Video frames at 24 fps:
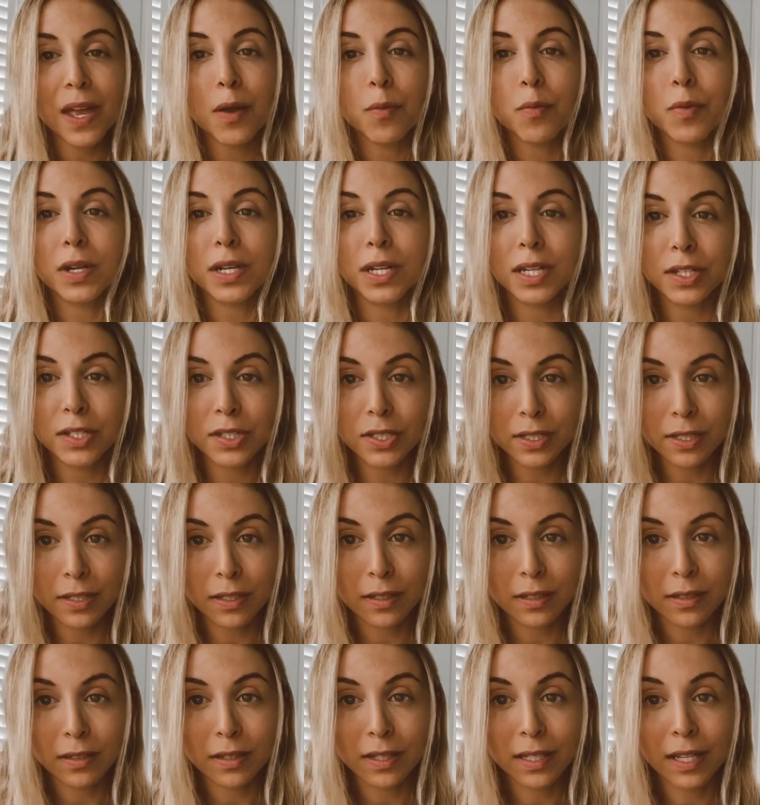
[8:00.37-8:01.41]
and we need to
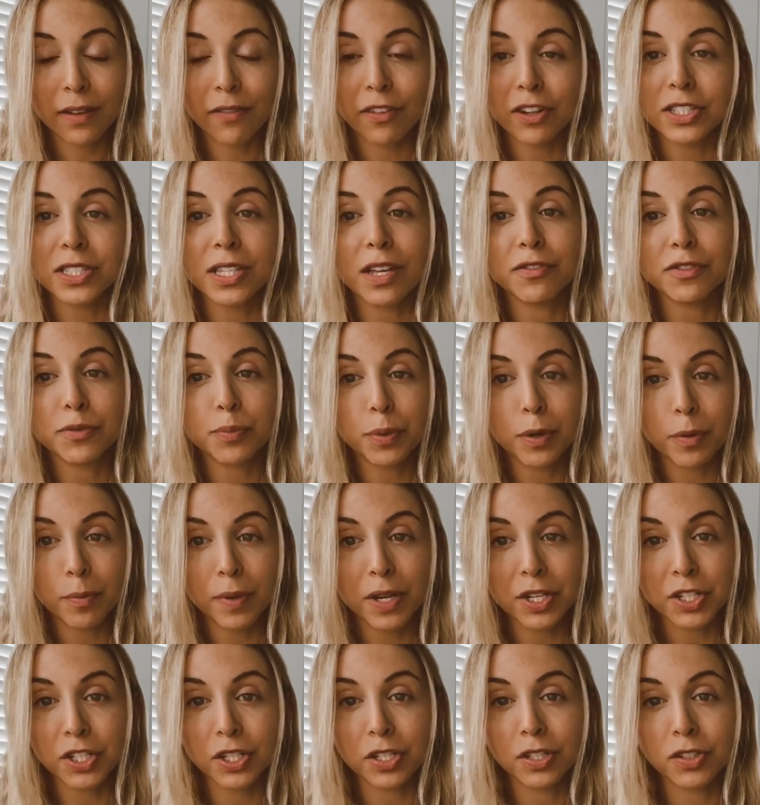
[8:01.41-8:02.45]
give ourselves
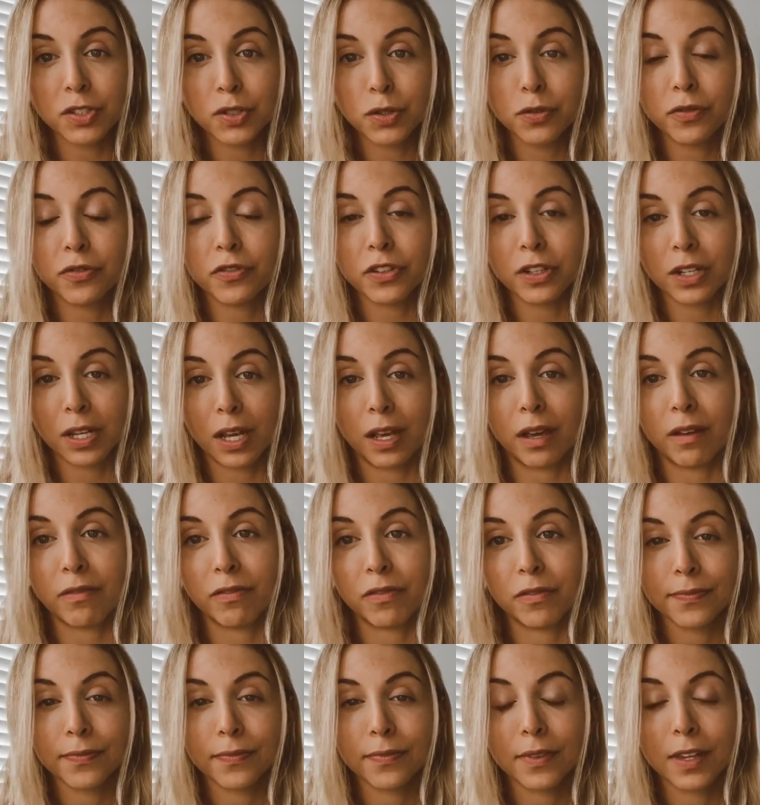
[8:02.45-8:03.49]
permission to forgive.
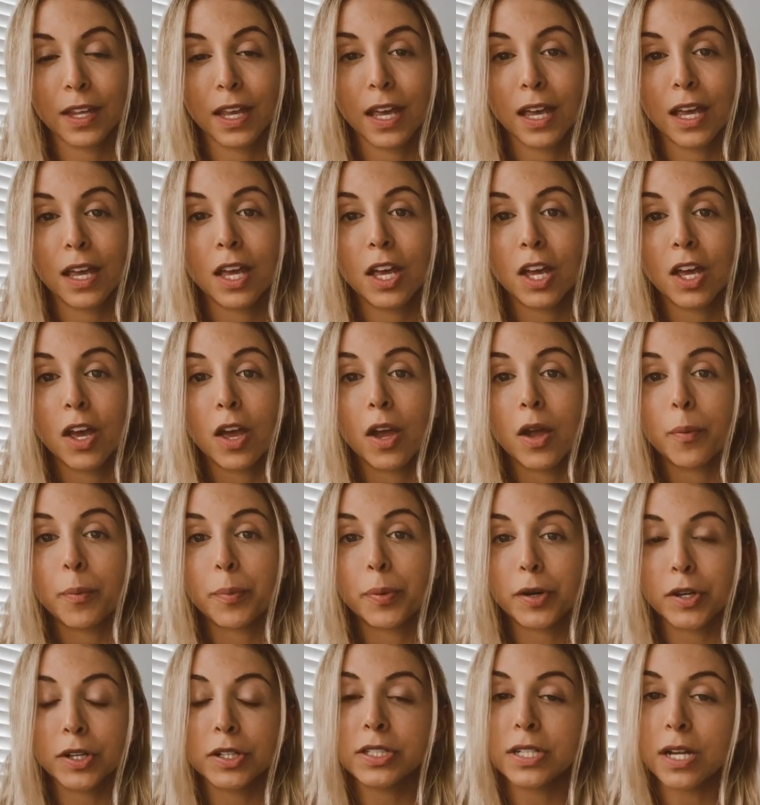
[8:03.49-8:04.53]

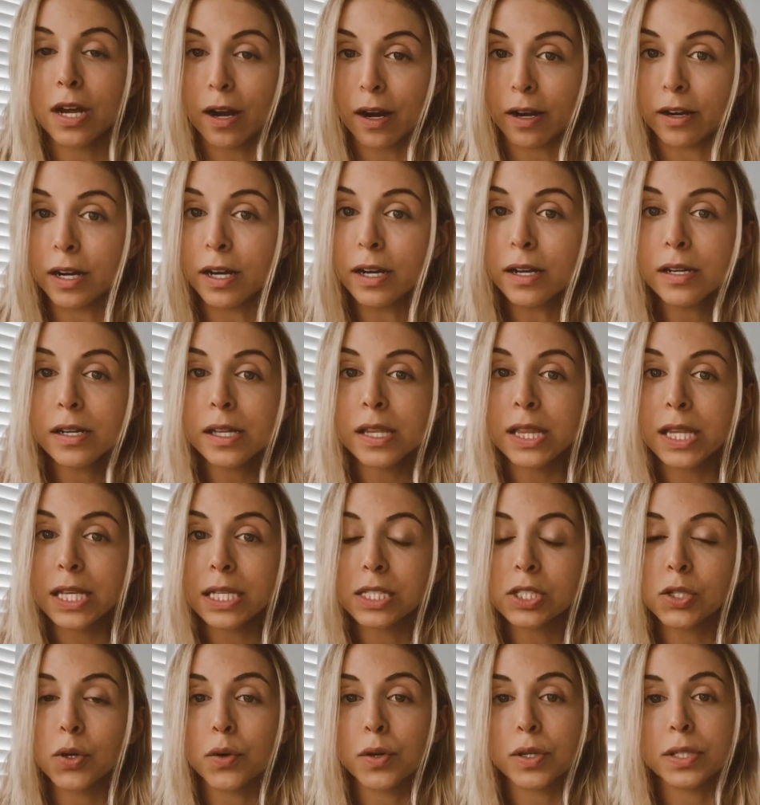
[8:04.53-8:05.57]
Per Tara,
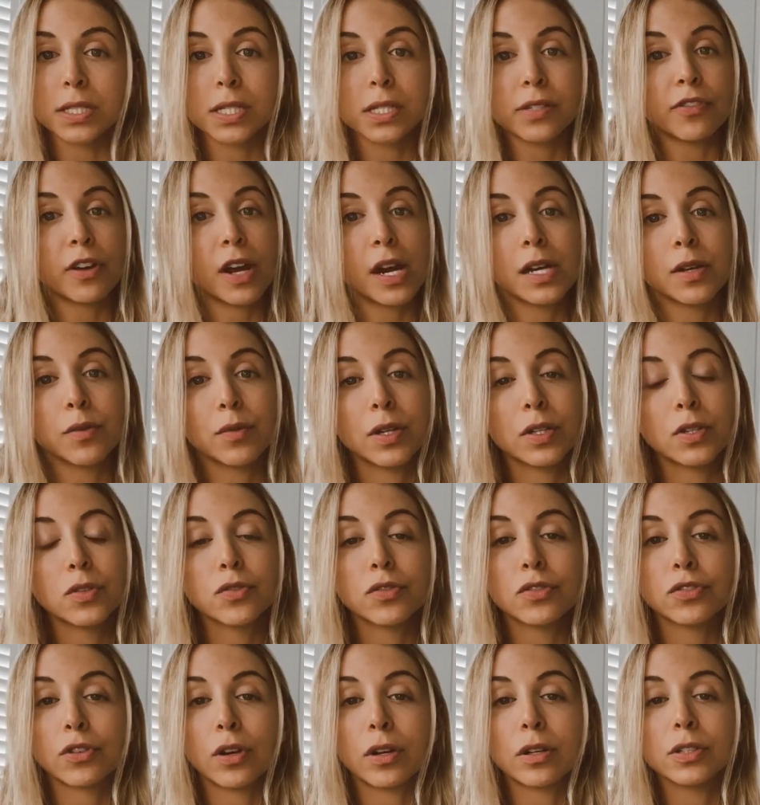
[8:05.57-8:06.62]
this course is for anyone who
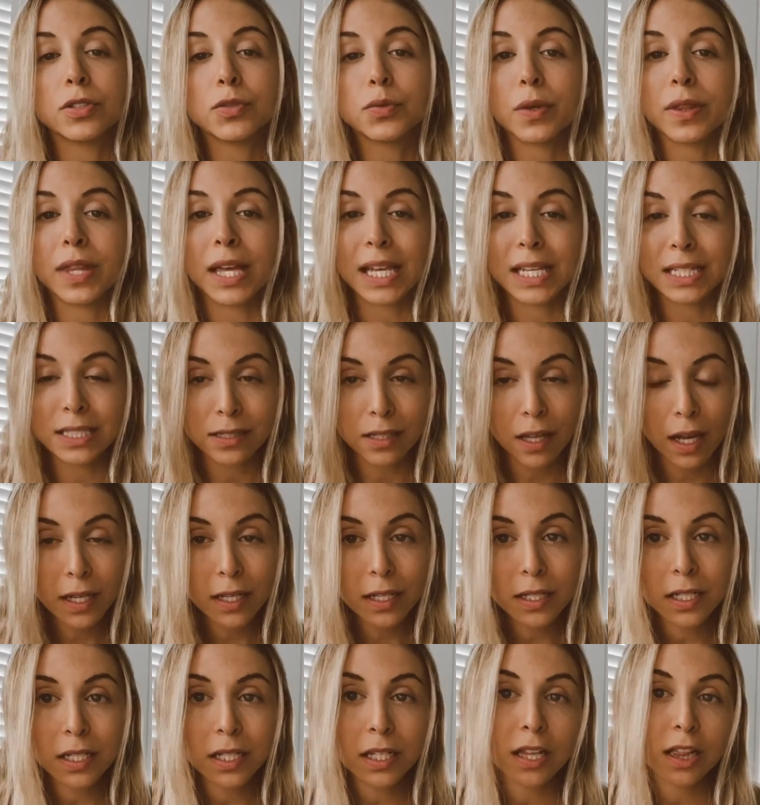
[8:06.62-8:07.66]
struggles with
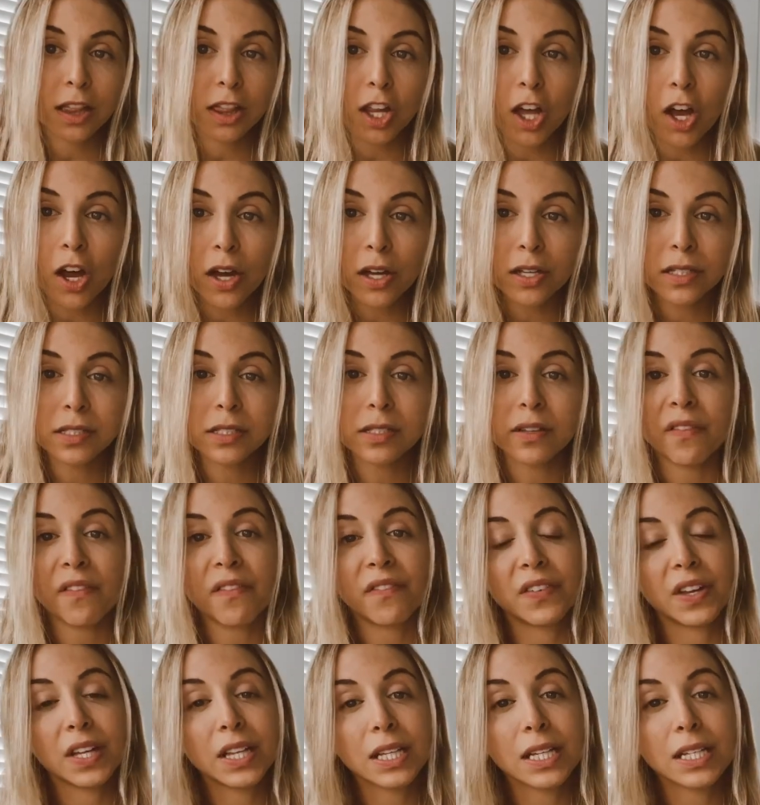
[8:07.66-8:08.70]
anxiety, loss,
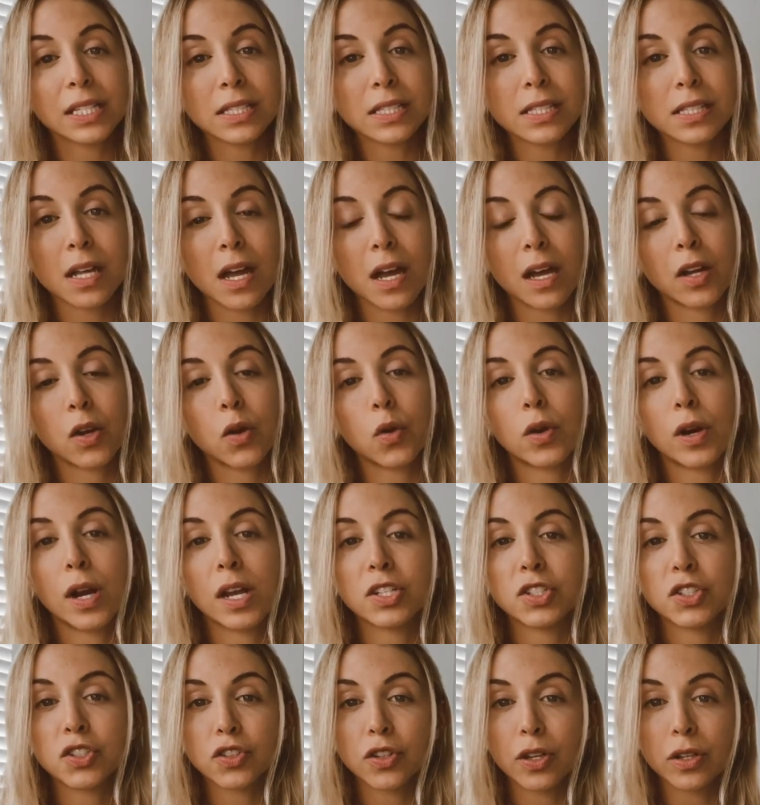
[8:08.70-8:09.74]
feeling stuck, or
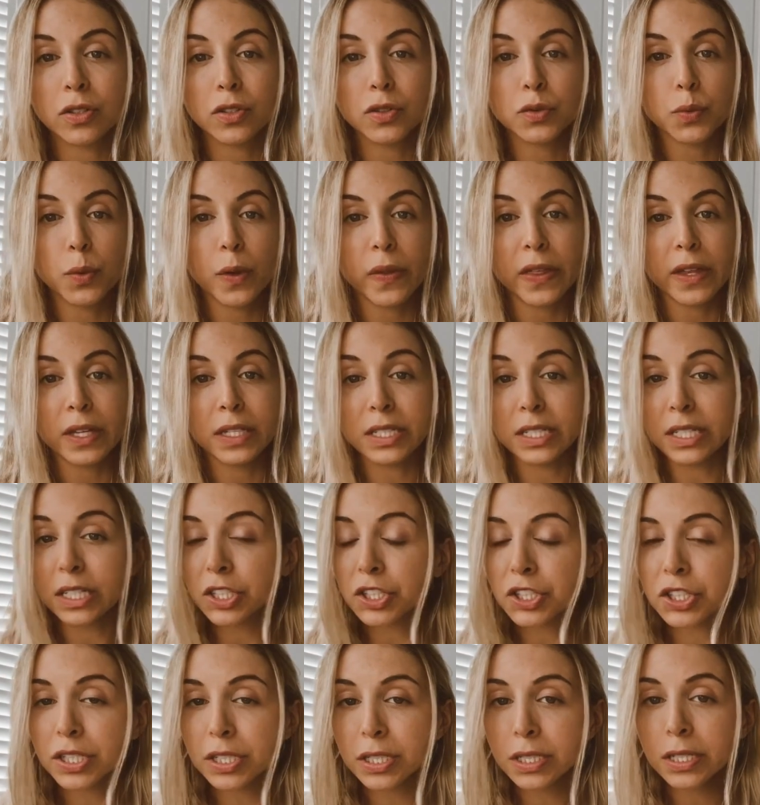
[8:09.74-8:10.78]
has struggled with
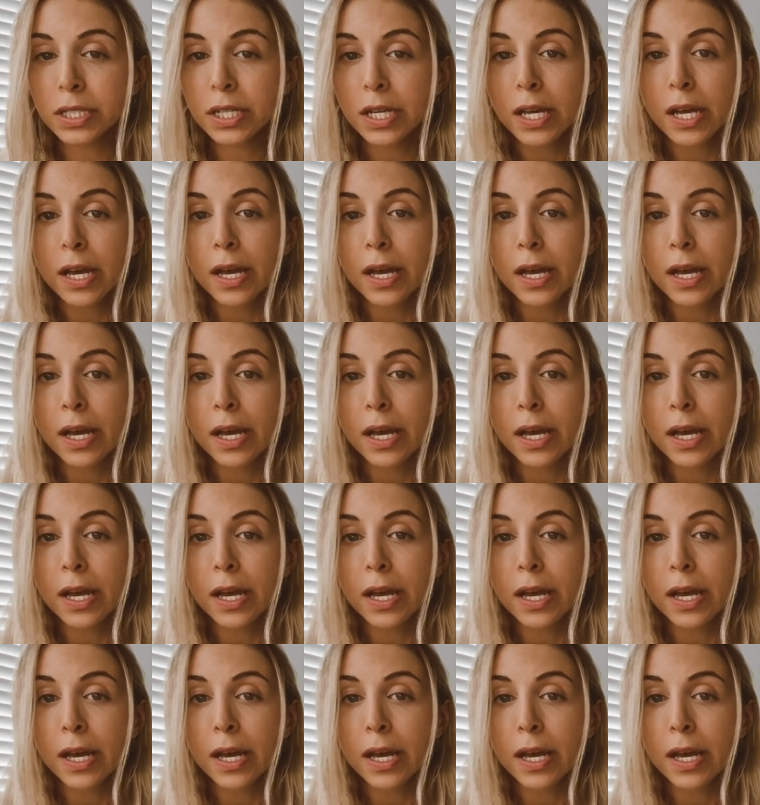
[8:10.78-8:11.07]
addiction,